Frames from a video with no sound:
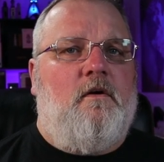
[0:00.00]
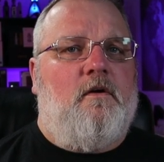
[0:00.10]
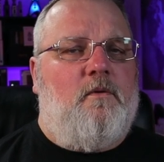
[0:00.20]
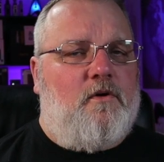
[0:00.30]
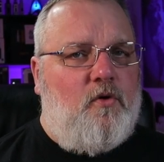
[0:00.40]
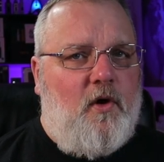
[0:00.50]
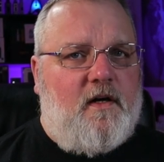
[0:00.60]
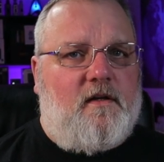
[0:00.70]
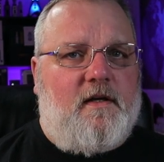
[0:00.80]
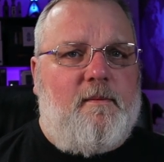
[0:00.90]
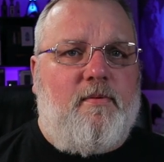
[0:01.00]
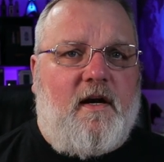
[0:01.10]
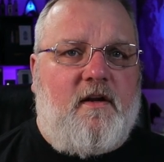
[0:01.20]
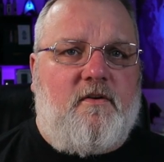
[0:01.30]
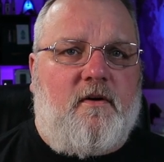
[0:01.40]
will quickly
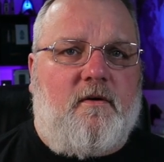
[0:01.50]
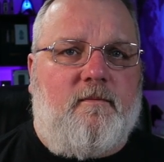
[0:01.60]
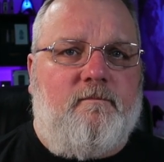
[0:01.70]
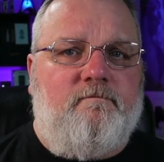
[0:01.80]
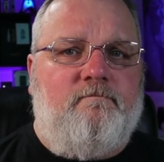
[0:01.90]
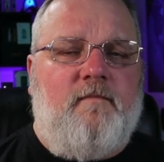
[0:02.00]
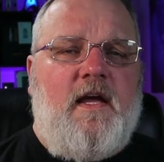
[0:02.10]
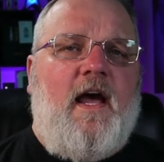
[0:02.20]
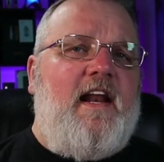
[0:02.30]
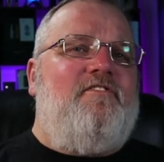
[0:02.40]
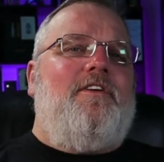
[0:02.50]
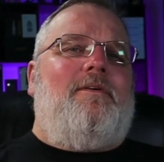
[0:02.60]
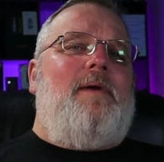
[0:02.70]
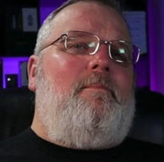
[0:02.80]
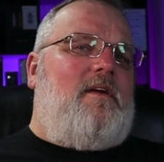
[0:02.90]
break through. And if you
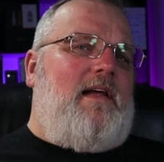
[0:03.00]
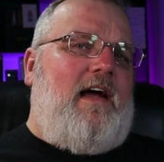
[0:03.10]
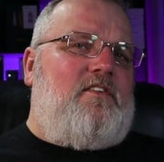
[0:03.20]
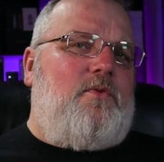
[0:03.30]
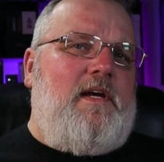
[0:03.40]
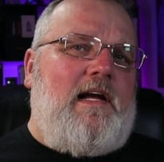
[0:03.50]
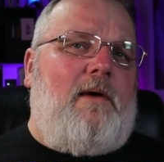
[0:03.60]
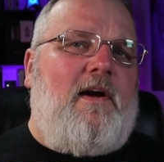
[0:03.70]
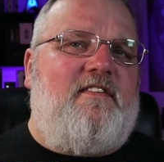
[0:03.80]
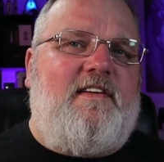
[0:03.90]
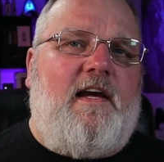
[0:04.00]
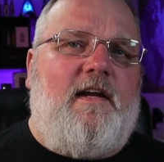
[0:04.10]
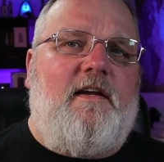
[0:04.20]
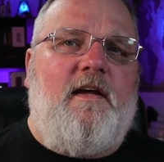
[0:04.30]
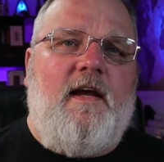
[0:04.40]
remember last week how I
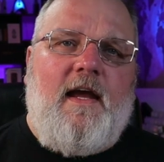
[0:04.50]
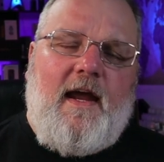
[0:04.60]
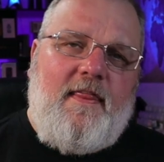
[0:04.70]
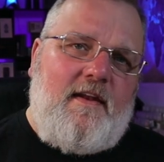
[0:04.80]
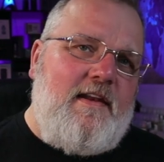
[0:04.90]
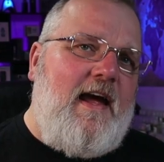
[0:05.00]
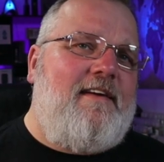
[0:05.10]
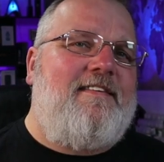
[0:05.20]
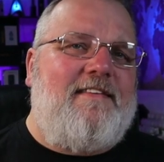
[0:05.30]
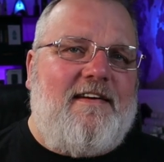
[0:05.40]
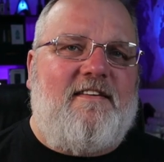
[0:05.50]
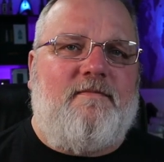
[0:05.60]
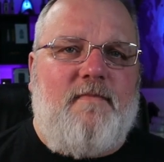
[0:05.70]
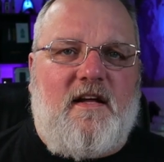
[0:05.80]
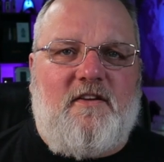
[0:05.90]
stated in the next six
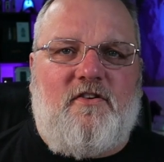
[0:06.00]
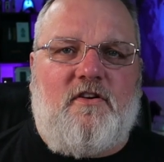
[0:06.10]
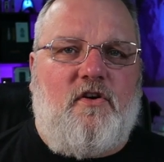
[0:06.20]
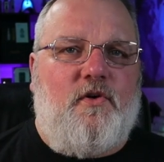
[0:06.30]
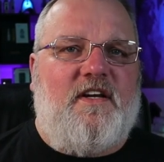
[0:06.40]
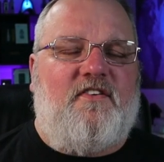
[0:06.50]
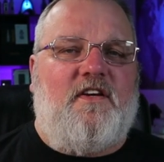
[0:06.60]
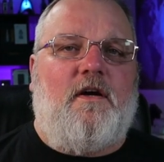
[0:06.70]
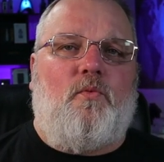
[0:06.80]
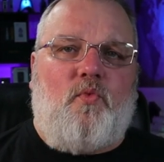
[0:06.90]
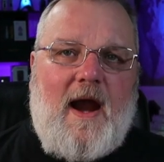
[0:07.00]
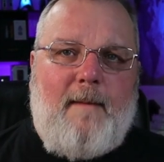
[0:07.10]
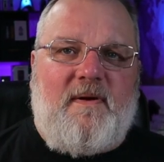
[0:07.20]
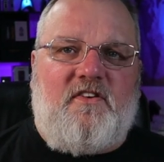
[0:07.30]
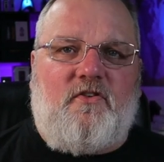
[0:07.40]
months you're going to see a
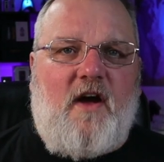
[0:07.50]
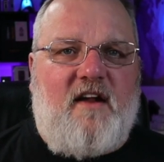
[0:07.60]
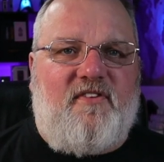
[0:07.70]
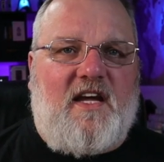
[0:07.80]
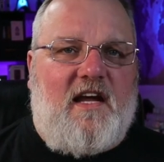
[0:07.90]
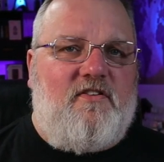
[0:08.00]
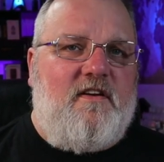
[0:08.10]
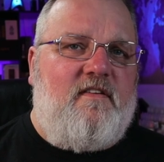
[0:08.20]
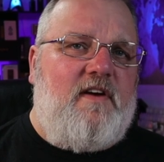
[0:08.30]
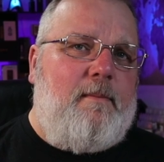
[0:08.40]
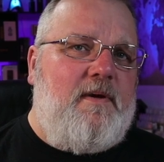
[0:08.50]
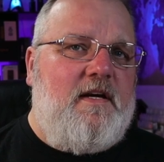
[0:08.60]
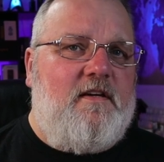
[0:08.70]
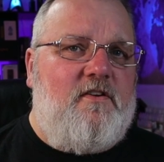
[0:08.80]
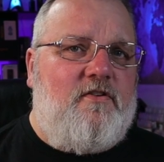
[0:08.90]
rapid stratification of the
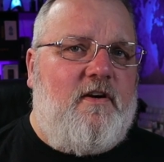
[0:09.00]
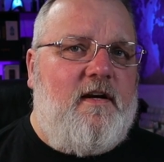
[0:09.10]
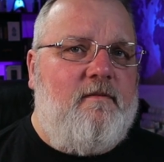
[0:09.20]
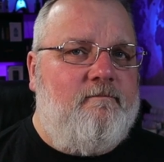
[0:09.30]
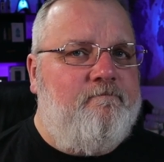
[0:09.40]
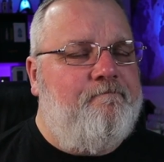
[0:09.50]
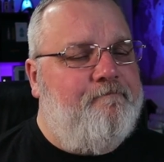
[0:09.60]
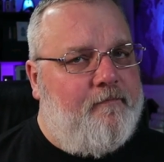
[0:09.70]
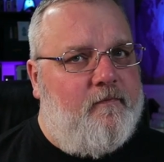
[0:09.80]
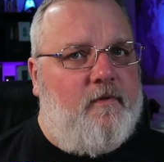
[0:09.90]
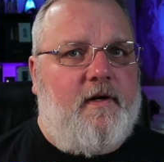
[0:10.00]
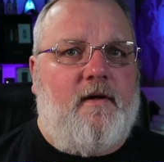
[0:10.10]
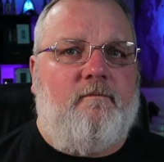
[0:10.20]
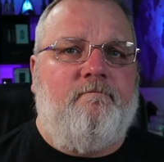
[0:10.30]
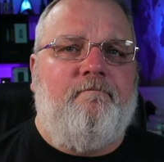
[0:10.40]
vaping industry,
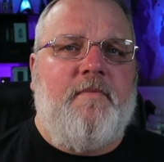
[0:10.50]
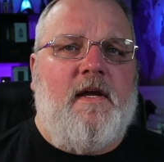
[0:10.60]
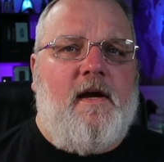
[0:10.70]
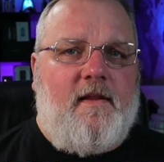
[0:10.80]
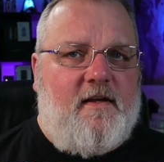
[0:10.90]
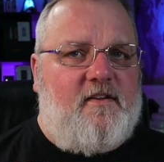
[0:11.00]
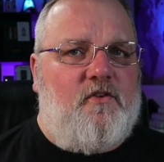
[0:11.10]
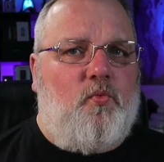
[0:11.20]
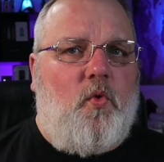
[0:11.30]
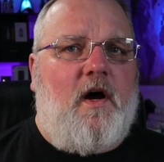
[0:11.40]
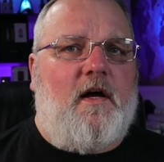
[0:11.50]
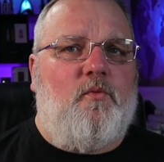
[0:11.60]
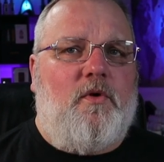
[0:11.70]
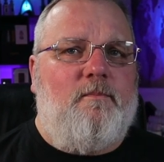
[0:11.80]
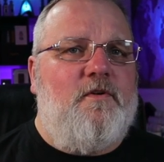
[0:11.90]
well, this is what
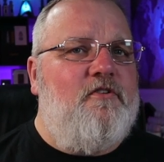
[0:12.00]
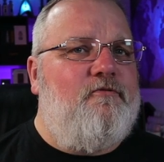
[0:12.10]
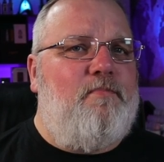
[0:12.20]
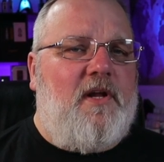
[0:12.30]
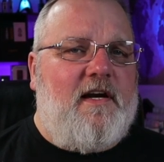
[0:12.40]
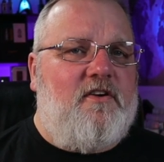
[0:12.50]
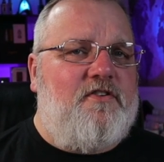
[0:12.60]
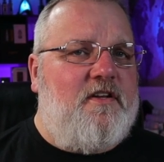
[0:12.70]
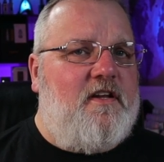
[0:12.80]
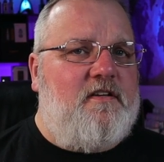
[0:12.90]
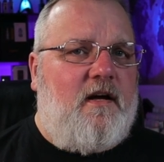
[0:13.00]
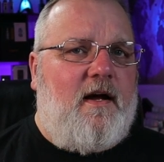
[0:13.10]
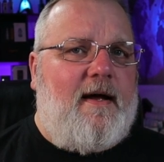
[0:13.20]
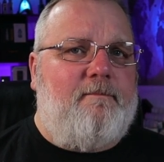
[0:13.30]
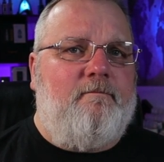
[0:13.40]
will move players to the top